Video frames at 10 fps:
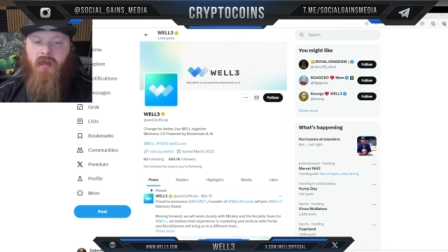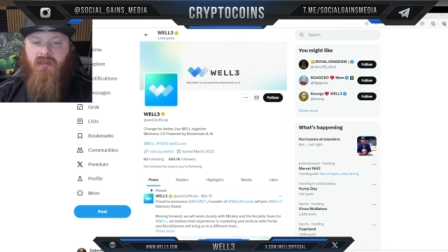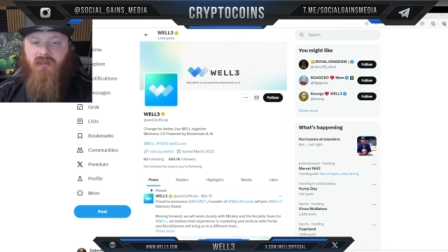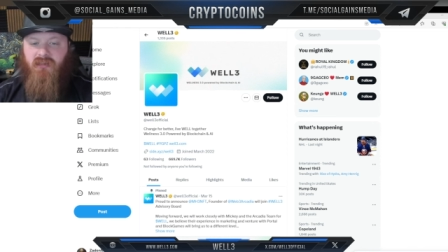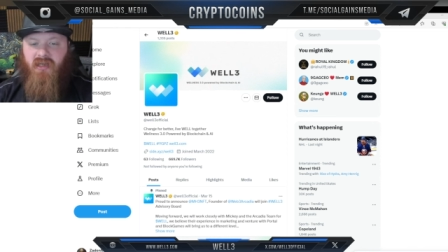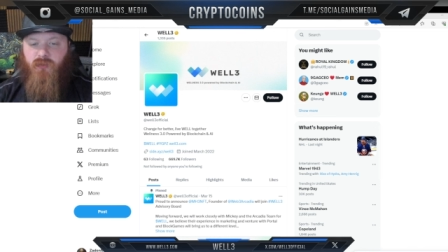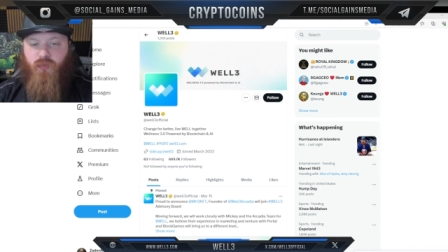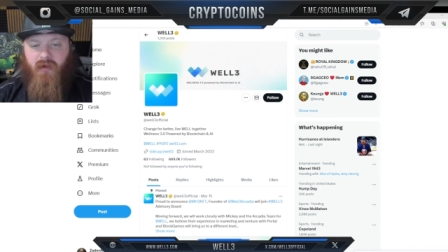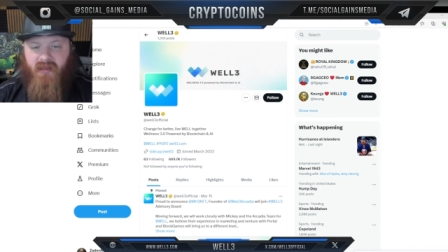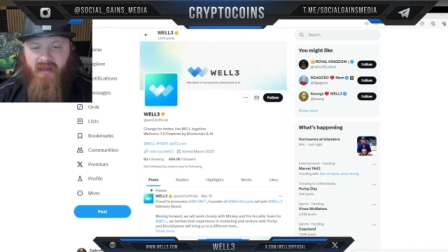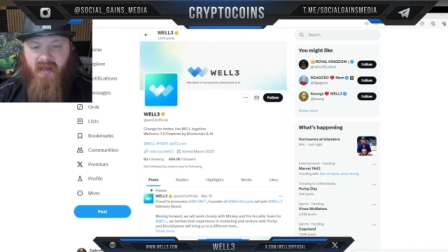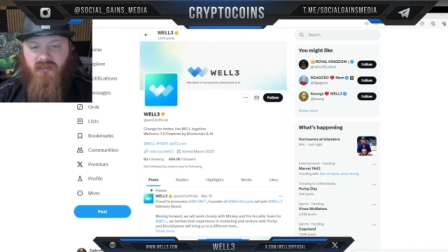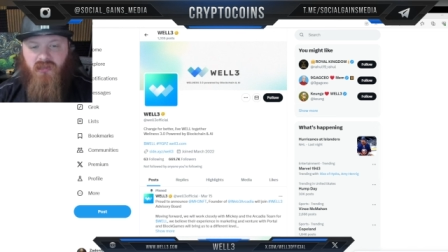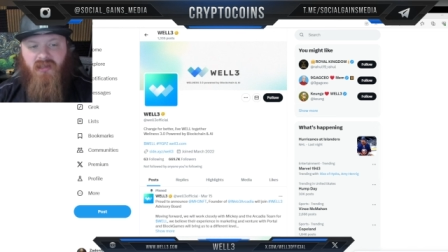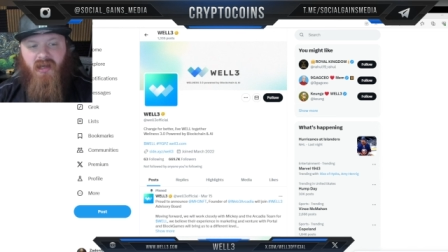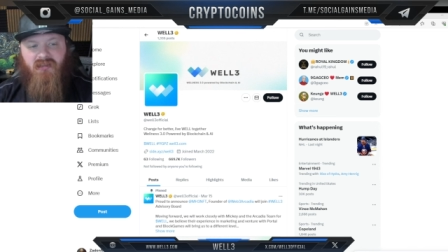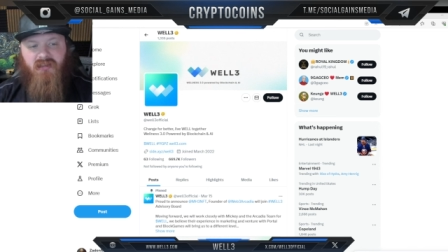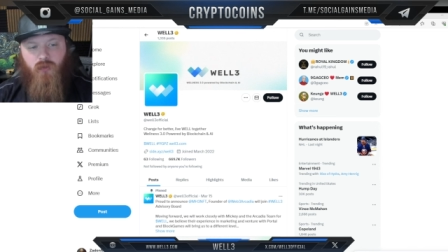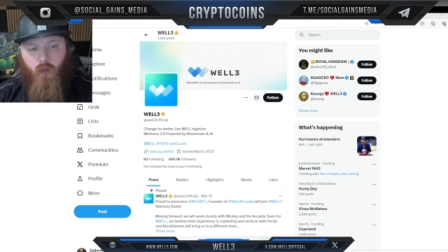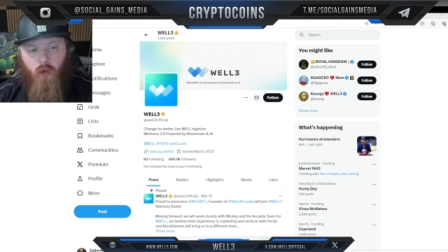such as breathing
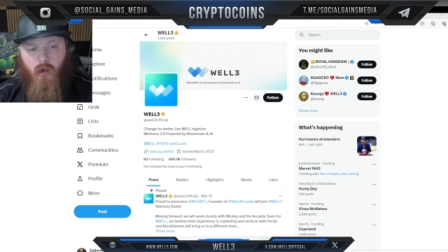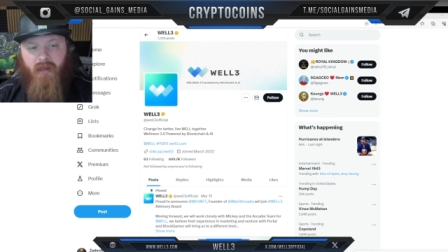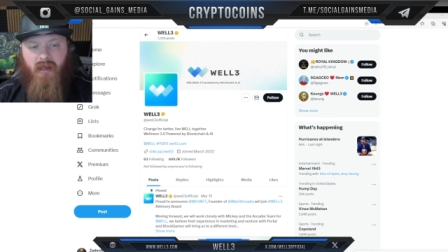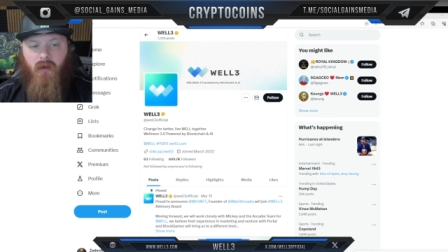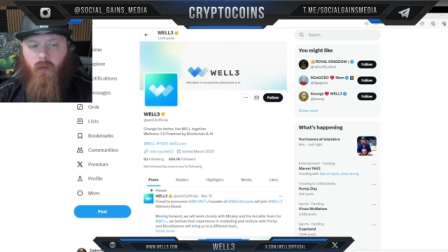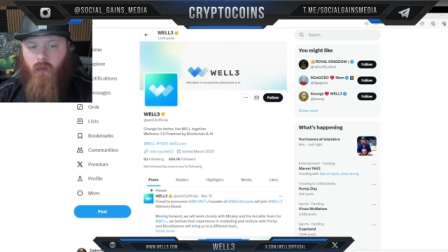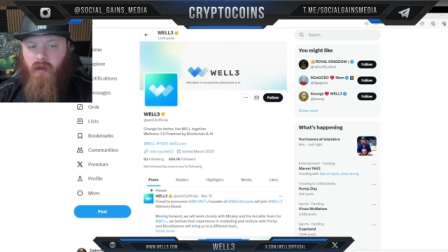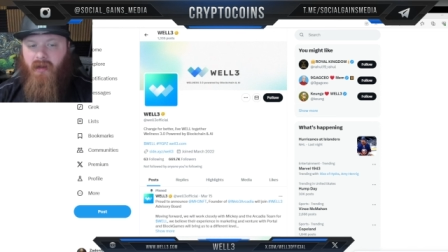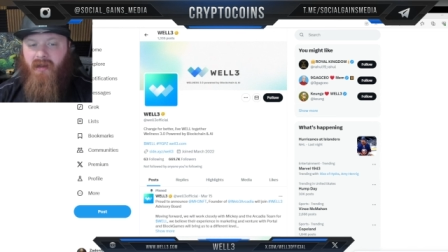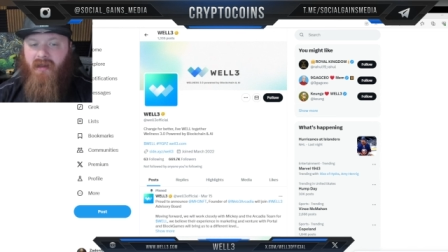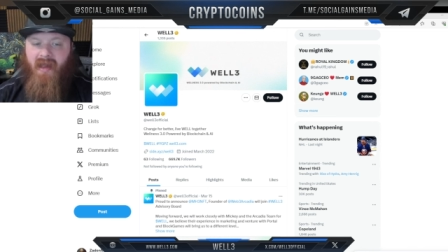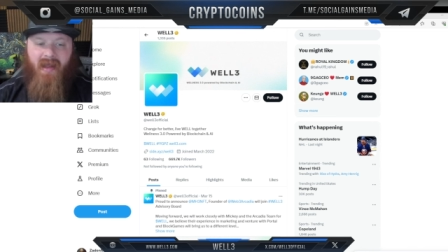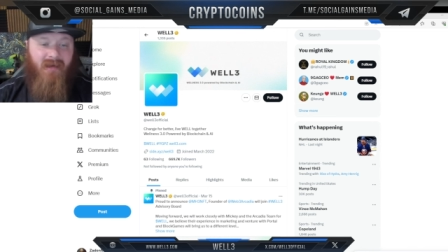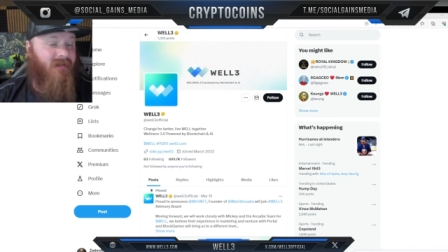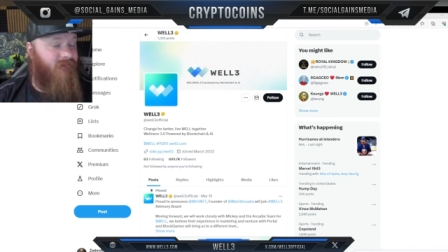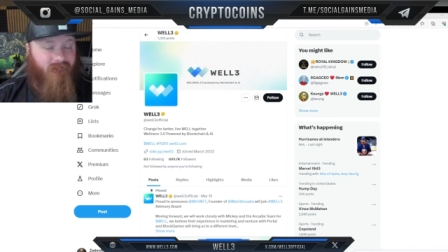exercises, walking, running, and